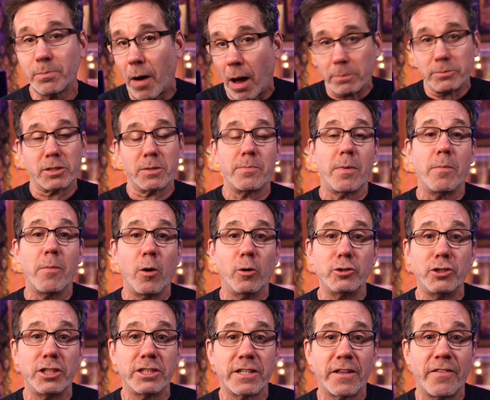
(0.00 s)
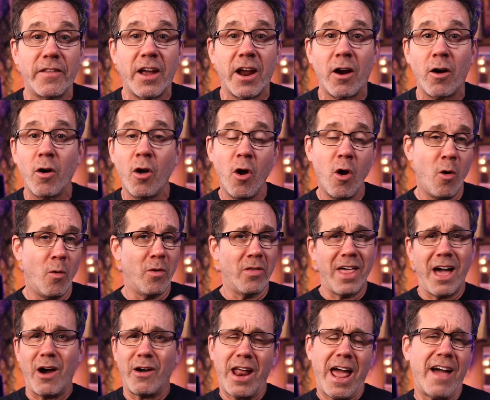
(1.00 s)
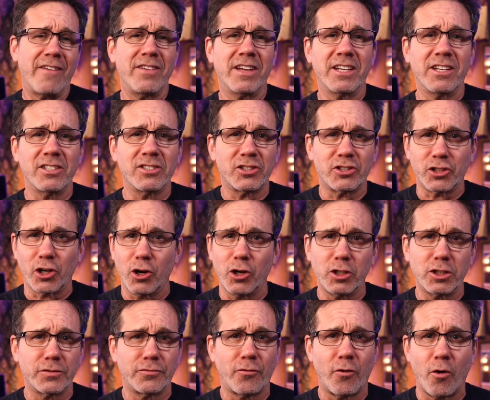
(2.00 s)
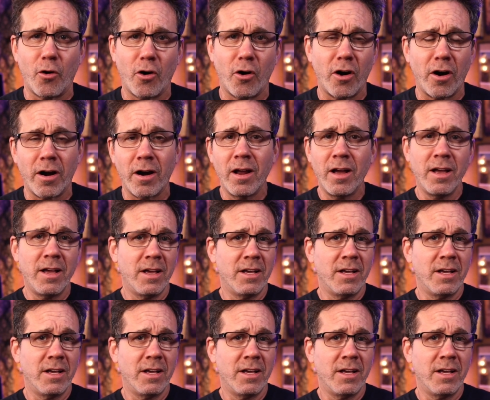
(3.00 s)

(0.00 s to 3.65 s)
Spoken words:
pop some emojis in there without having to search for